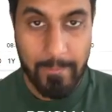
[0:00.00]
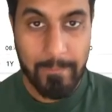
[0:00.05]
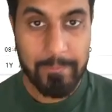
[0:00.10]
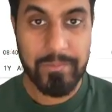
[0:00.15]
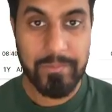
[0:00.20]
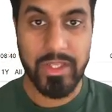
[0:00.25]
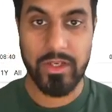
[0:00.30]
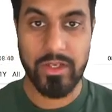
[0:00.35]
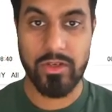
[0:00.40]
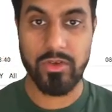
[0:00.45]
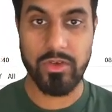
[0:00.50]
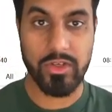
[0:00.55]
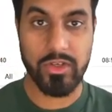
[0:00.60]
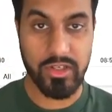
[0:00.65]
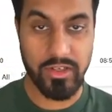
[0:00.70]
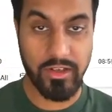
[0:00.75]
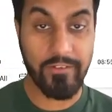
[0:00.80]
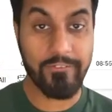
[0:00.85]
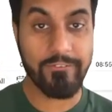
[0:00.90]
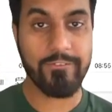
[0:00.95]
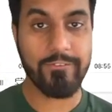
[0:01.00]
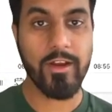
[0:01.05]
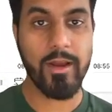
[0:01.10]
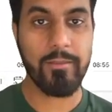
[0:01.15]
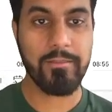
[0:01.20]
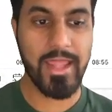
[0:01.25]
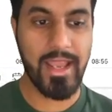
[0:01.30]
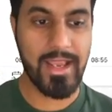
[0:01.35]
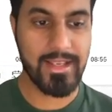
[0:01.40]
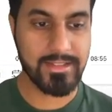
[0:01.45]
In order to confirm
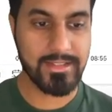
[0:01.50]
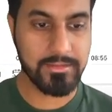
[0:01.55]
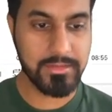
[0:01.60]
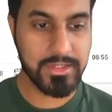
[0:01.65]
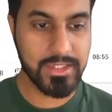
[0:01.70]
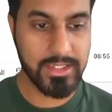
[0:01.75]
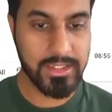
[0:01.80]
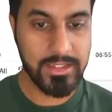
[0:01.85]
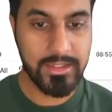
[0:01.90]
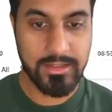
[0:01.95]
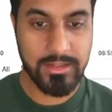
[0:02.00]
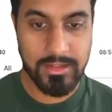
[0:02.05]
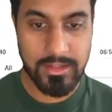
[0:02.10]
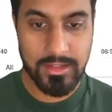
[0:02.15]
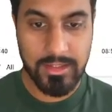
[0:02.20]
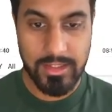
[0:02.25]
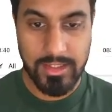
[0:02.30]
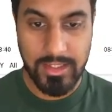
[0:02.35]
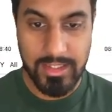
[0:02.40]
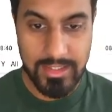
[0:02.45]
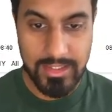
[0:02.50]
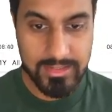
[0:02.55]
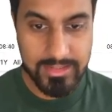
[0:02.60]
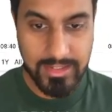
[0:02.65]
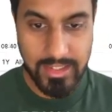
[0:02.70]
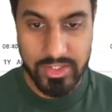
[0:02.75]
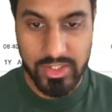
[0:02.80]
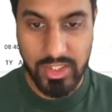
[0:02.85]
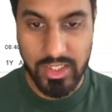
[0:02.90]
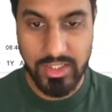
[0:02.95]
the SMT, is there
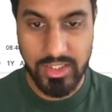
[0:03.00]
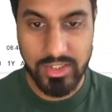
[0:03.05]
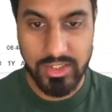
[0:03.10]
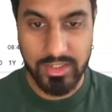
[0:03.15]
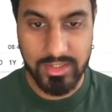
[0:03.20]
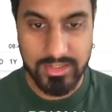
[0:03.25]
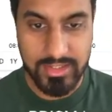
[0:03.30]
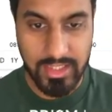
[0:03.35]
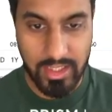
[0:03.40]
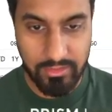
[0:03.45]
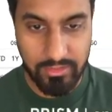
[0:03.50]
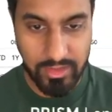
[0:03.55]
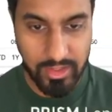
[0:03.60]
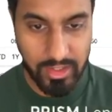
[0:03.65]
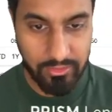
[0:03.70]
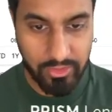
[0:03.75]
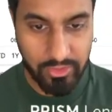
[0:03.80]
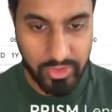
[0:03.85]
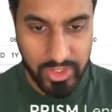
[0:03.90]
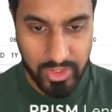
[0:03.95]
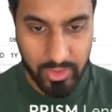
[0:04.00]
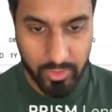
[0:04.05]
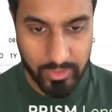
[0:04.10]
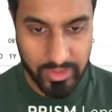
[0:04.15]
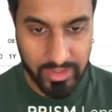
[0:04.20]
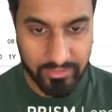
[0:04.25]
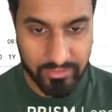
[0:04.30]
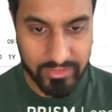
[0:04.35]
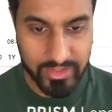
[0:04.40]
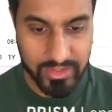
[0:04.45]
change in the state of delivery? We
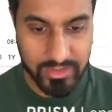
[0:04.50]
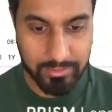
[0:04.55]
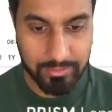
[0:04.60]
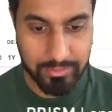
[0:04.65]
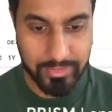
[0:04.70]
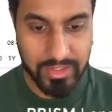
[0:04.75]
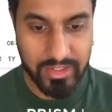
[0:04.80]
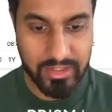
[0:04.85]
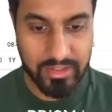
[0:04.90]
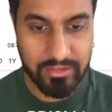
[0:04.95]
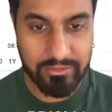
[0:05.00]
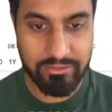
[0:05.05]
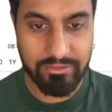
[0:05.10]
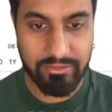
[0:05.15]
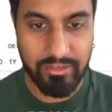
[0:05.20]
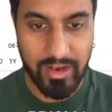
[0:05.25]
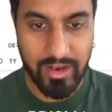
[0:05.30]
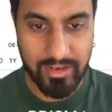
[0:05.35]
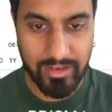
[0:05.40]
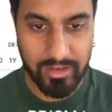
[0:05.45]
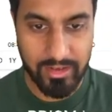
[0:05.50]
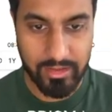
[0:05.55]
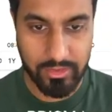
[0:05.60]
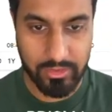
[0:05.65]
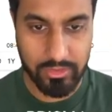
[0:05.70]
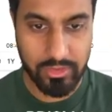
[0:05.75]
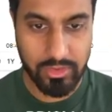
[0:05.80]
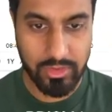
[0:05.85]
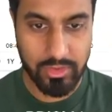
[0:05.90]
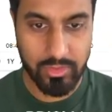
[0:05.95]
have this big fat
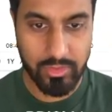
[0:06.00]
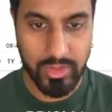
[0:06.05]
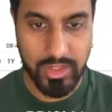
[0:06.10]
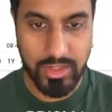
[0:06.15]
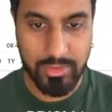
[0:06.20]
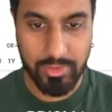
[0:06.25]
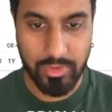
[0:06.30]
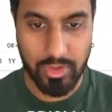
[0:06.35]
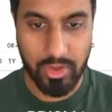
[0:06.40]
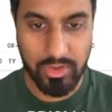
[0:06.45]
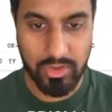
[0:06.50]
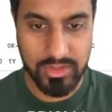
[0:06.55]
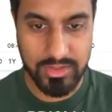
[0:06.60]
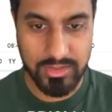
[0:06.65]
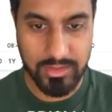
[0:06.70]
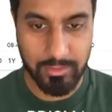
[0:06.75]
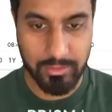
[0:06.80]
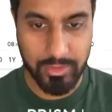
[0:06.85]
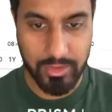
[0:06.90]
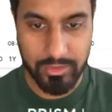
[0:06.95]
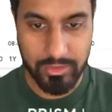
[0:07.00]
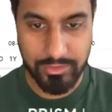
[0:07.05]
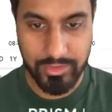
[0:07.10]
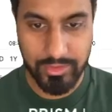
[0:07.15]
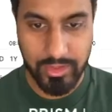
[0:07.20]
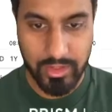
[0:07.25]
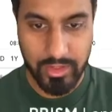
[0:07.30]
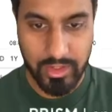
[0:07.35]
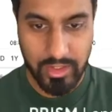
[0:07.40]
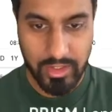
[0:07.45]
candle which closed above,
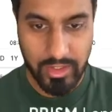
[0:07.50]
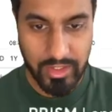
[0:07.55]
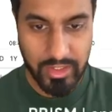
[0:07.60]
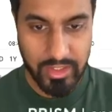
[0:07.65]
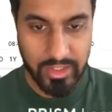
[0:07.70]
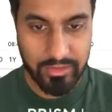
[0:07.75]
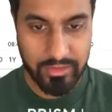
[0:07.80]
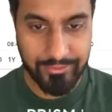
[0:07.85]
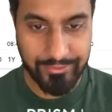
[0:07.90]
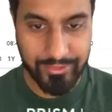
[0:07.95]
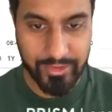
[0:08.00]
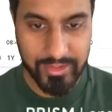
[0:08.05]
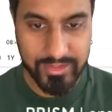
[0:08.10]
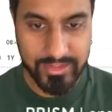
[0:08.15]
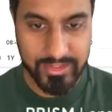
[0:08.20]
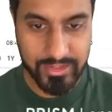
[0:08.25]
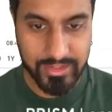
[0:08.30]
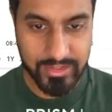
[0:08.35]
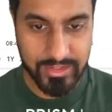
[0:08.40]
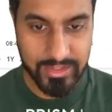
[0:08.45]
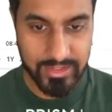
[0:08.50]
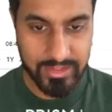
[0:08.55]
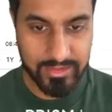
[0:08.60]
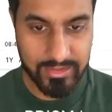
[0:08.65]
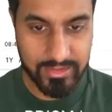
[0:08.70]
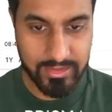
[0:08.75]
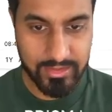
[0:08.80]
inversing this